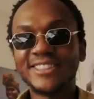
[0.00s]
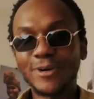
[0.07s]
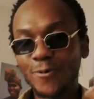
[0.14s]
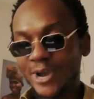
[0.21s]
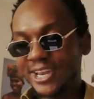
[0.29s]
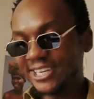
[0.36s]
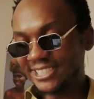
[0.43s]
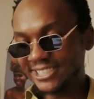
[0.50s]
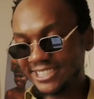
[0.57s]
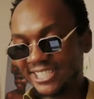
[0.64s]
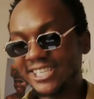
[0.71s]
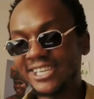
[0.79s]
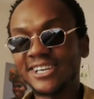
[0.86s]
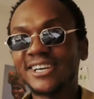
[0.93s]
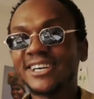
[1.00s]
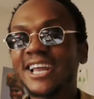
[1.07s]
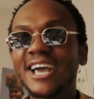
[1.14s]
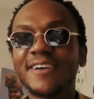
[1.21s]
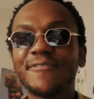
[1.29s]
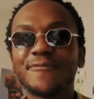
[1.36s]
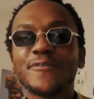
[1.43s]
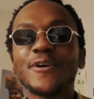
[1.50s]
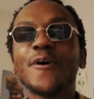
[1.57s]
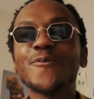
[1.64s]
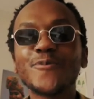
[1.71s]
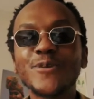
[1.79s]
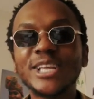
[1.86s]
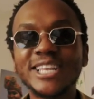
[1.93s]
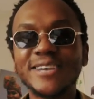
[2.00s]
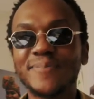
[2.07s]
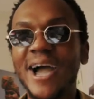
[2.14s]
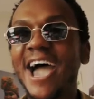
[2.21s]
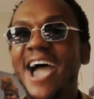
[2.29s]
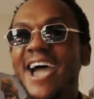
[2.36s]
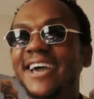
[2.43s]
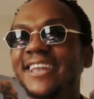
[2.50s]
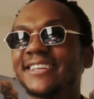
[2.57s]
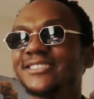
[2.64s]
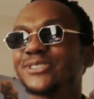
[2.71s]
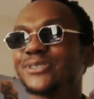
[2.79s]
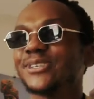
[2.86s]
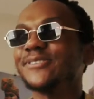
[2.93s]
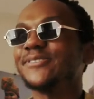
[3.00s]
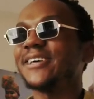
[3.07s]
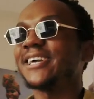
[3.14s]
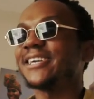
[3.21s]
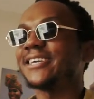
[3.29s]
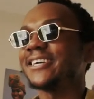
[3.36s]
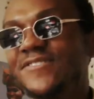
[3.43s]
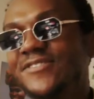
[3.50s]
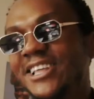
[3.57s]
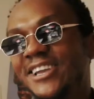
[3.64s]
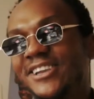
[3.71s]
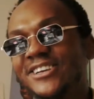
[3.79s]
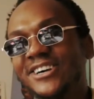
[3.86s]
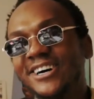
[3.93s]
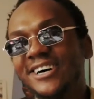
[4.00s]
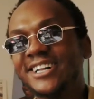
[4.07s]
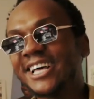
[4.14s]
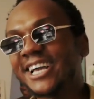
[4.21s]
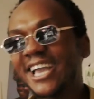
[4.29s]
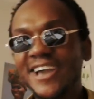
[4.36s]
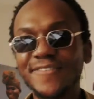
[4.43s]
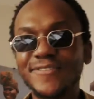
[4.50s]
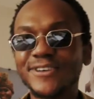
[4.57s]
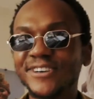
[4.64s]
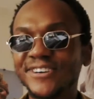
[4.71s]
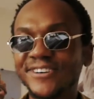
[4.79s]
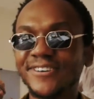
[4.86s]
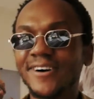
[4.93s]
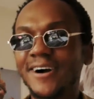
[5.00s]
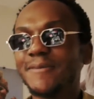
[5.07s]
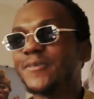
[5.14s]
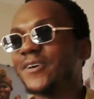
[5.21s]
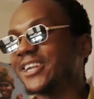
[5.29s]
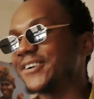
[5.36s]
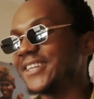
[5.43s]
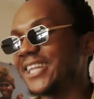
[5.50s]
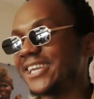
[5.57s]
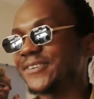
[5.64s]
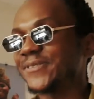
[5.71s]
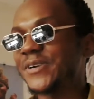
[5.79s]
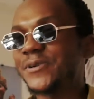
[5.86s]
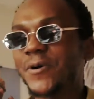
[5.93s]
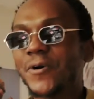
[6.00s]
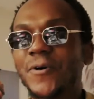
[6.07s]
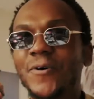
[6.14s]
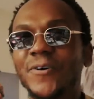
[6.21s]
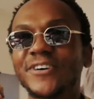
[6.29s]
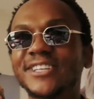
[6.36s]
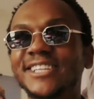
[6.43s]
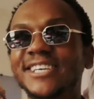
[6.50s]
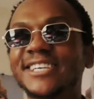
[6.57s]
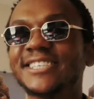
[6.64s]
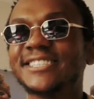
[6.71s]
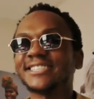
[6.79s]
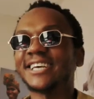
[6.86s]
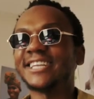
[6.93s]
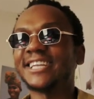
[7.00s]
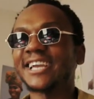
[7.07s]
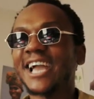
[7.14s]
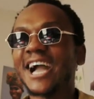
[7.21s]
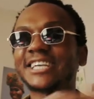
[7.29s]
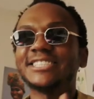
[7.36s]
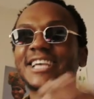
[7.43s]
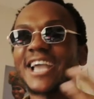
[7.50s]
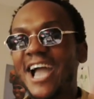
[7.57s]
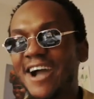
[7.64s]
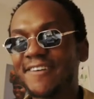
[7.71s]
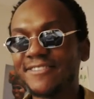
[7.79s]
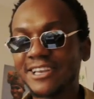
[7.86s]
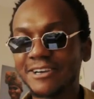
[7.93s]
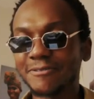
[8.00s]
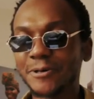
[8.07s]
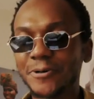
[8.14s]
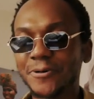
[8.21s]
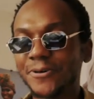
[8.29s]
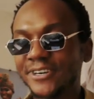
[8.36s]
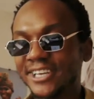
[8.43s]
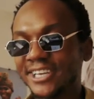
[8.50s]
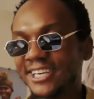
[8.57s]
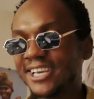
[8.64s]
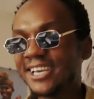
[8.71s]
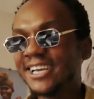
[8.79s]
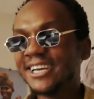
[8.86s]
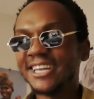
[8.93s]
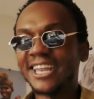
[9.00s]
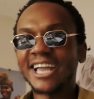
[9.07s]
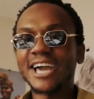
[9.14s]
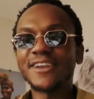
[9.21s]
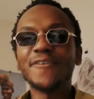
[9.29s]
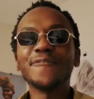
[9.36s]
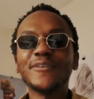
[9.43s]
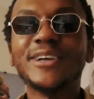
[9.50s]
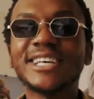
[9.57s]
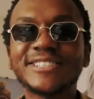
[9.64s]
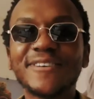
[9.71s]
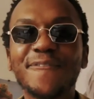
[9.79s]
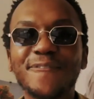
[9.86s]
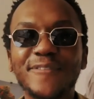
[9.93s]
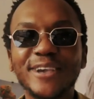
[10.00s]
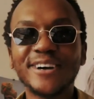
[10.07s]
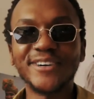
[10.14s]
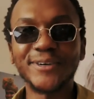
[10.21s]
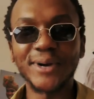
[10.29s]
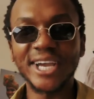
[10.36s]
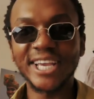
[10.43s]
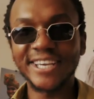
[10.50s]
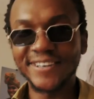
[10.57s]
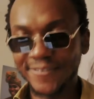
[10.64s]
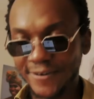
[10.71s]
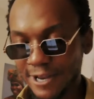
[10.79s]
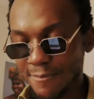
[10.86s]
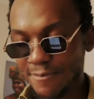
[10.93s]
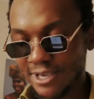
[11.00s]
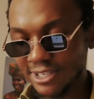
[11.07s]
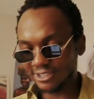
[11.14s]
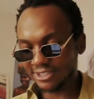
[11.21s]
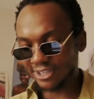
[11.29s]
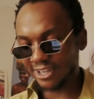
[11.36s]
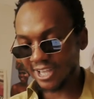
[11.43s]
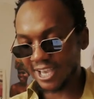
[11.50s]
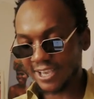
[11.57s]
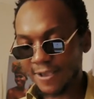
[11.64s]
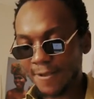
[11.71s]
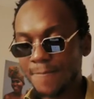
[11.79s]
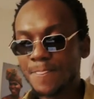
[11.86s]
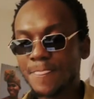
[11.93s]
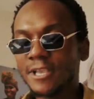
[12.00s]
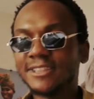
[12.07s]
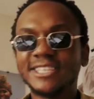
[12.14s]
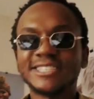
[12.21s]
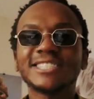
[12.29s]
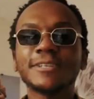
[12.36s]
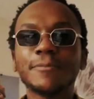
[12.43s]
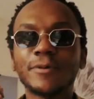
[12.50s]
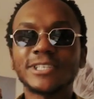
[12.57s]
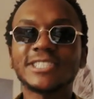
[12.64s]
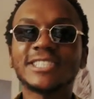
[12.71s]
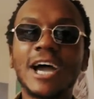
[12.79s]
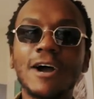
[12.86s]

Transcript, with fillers: the winner is here, and I feel really bad, sort of like, you know, like, F you, I'm gonna like re-record this and like actually have like a recording. Like, I don't, it doesn't feel right, you know what I mean? So like, this is the person